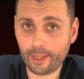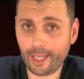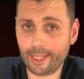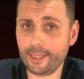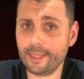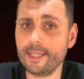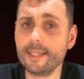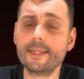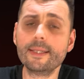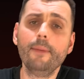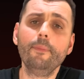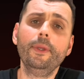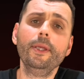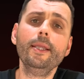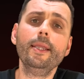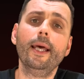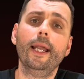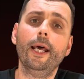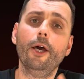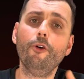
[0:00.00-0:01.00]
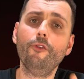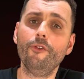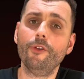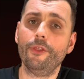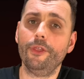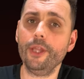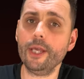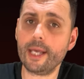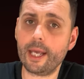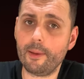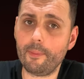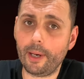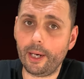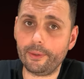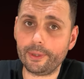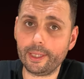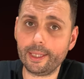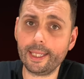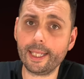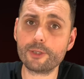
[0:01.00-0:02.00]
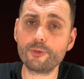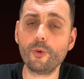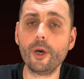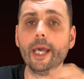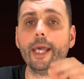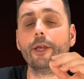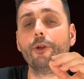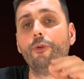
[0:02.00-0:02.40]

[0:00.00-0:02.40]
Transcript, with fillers: And this is something that I often think about, and that's why I